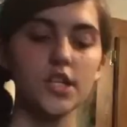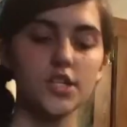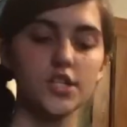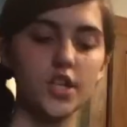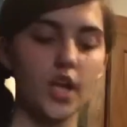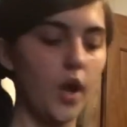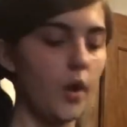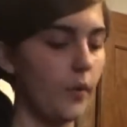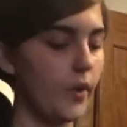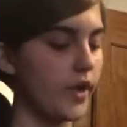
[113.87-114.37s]

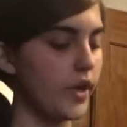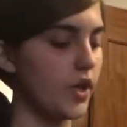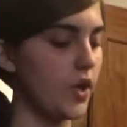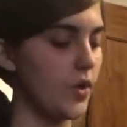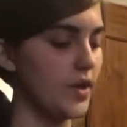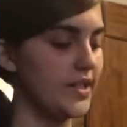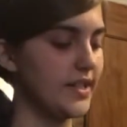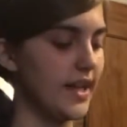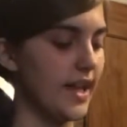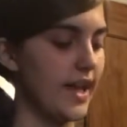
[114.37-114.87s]
So we are
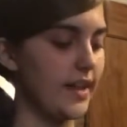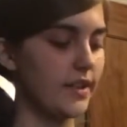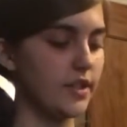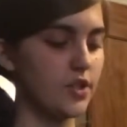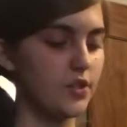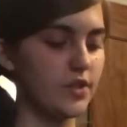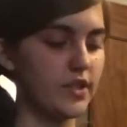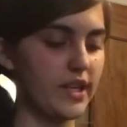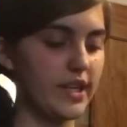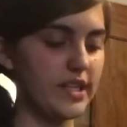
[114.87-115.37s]
going to add the
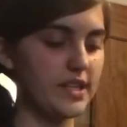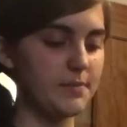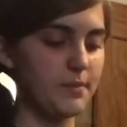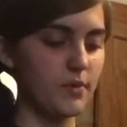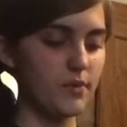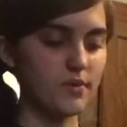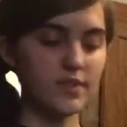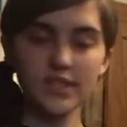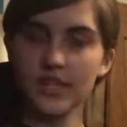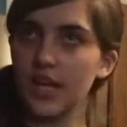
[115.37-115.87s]
2
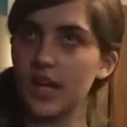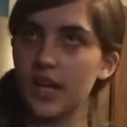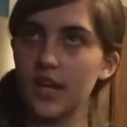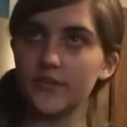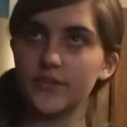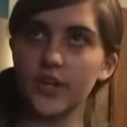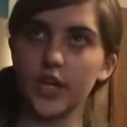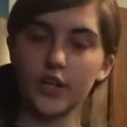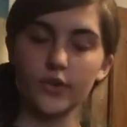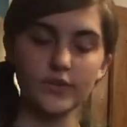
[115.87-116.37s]
teaspoons
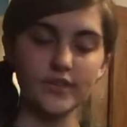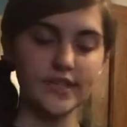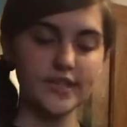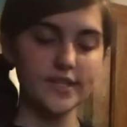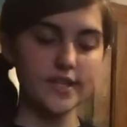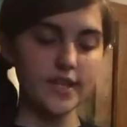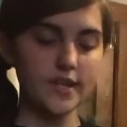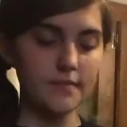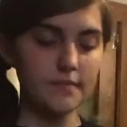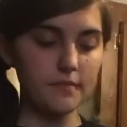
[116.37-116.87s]
of taco
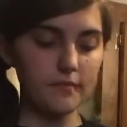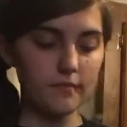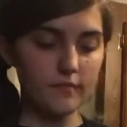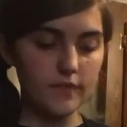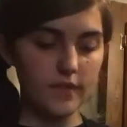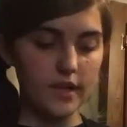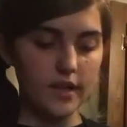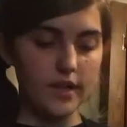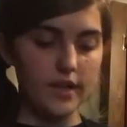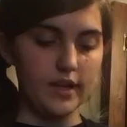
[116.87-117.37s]
seasoning.
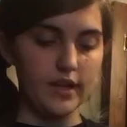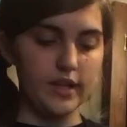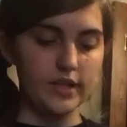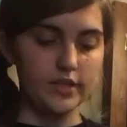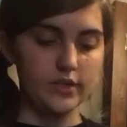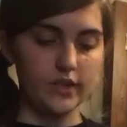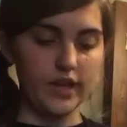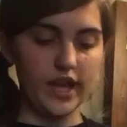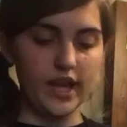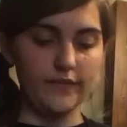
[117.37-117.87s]
It's
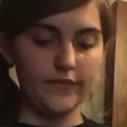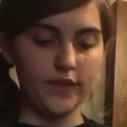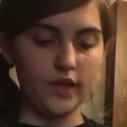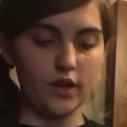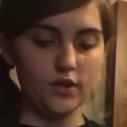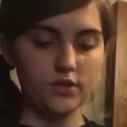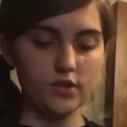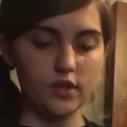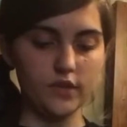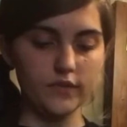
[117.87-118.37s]
okay if it
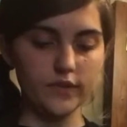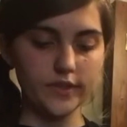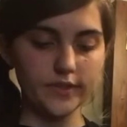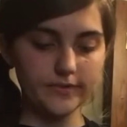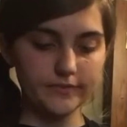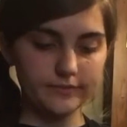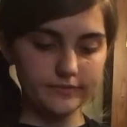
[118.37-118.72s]
goes over.